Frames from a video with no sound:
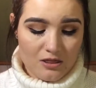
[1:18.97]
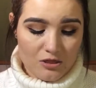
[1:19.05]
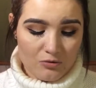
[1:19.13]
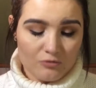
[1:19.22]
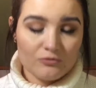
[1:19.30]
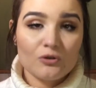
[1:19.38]

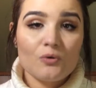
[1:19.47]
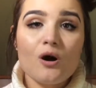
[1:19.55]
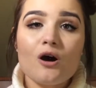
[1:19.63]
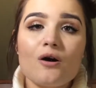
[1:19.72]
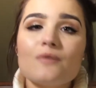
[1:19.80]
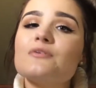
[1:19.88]
the review
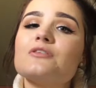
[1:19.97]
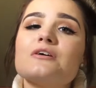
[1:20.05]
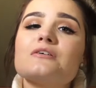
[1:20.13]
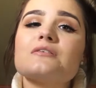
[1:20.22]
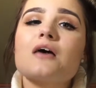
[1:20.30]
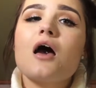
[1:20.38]
of
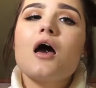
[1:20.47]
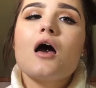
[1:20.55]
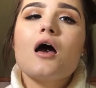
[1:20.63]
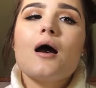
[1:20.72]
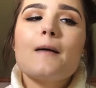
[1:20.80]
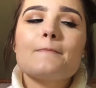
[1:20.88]
this
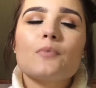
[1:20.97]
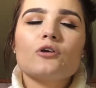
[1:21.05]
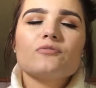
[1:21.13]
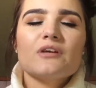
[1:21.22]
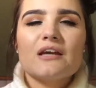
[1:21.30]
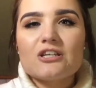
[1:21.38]

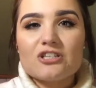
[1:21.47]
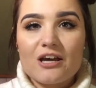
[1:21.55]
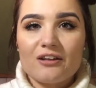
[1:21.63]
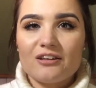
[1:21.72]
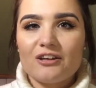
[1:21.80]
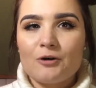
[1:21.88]
Morphe and
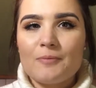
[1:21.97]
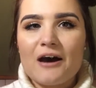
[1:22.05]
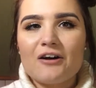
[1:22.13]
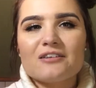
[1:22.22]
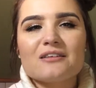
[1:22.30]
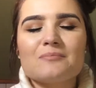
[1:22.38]
Jaclyn Hill
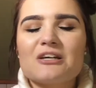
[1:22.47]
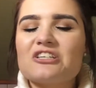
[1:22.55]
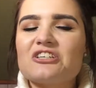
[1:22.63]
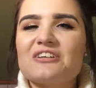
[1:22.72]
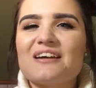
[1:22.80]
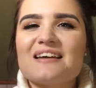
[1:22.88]
palette, then make
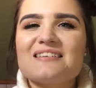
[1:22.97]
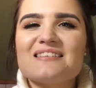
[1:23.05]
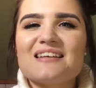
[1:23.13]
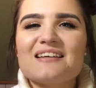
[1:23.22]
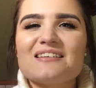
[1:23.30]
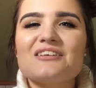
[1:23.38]
sure you guys
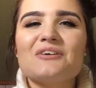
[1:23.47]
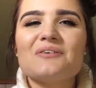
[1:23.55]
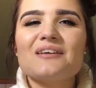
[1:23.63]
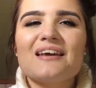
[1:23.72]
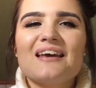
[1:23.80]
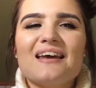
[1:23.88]
stay
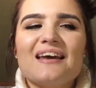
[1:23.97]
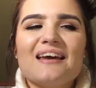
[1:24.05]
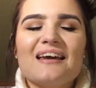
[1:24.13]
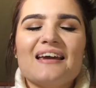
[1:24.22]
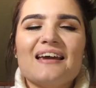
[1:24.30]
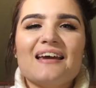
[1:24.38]
tuned.
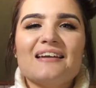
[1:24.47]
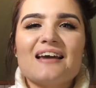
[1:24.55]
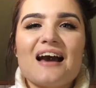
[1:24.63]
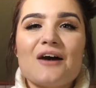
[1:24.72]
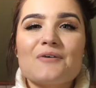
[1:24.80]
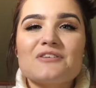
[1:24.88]
And
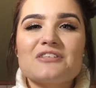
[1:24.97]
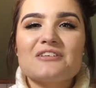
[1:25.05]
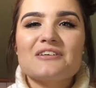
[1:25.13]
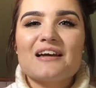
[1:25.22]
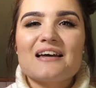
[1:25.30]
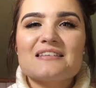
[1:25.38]
yeah, I will see
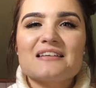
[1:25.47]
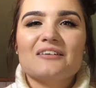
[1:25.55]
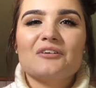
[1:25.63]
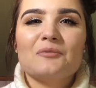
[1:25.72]
you guys in a